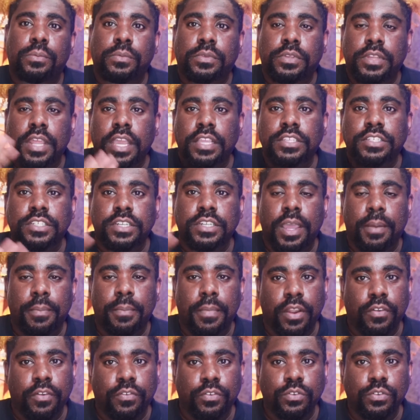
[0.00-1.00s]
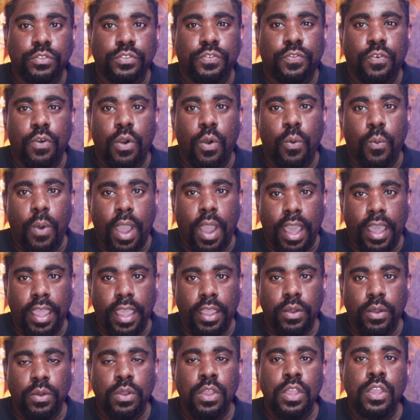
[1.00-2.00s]
touching up my roots for a
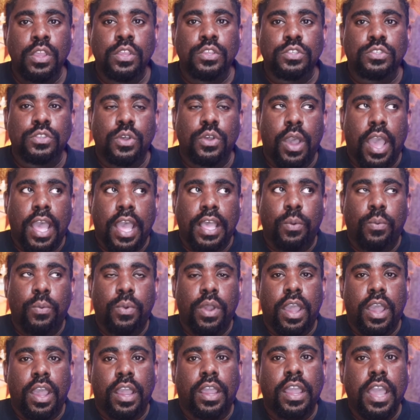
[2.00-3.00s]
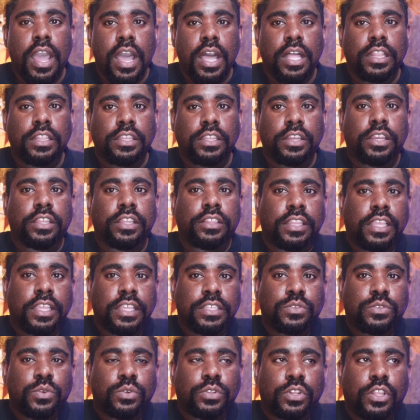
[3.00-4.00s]
while so I want a color
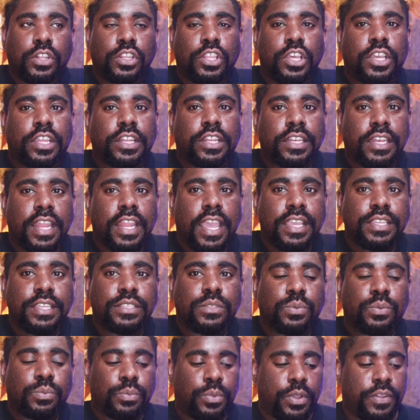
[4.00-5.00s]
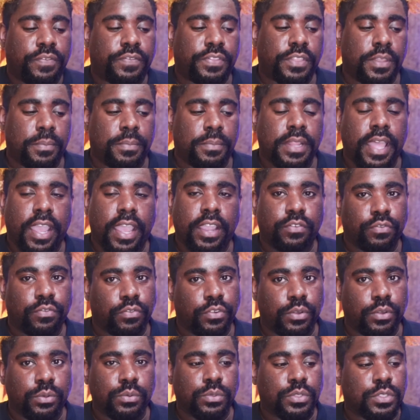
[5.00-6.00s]
that's going to look nice with the black
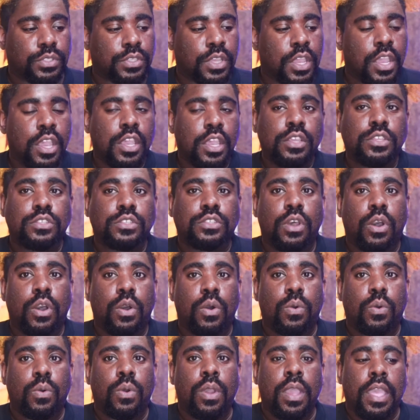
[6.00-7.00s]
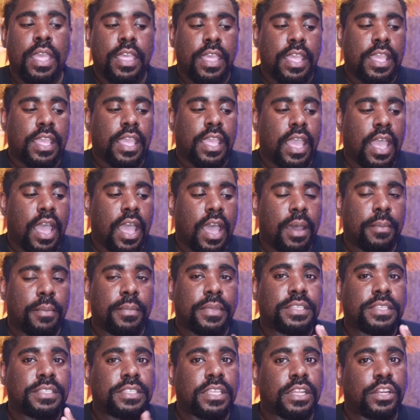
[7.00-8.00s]
roots so um,
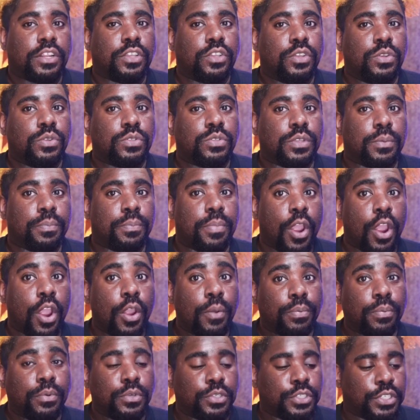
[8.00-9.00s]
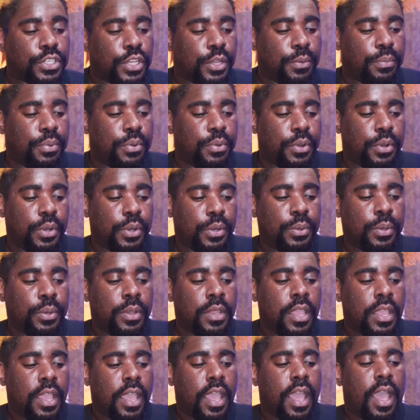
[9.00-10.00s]
instead of using purple shampoo
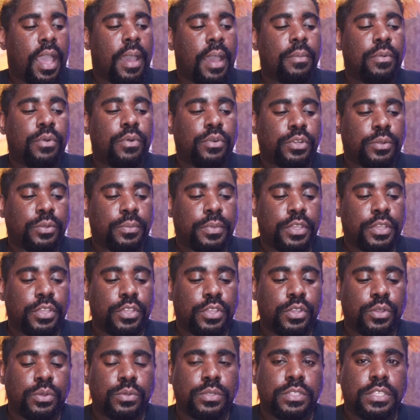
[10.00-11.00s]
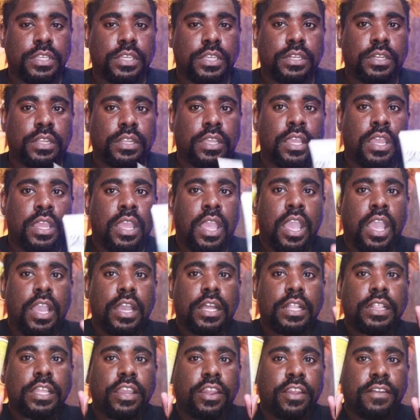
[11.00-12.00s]
I'm going to be using
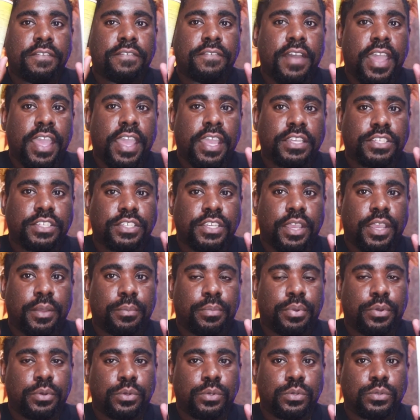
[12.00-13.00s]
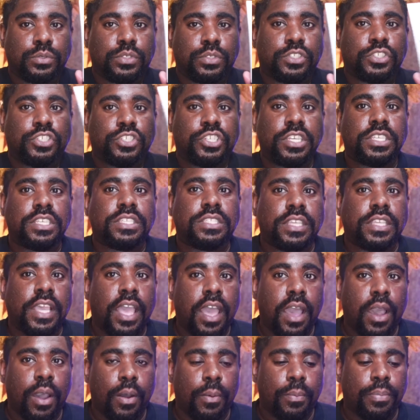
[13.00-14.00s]
clarifying shampoos just to
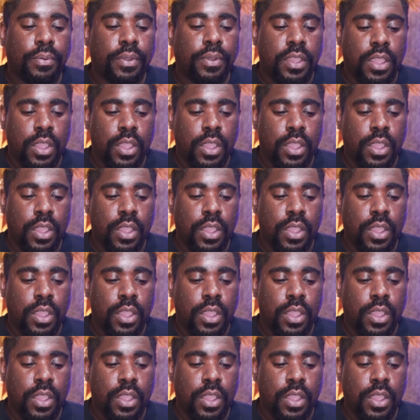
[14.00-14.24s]
help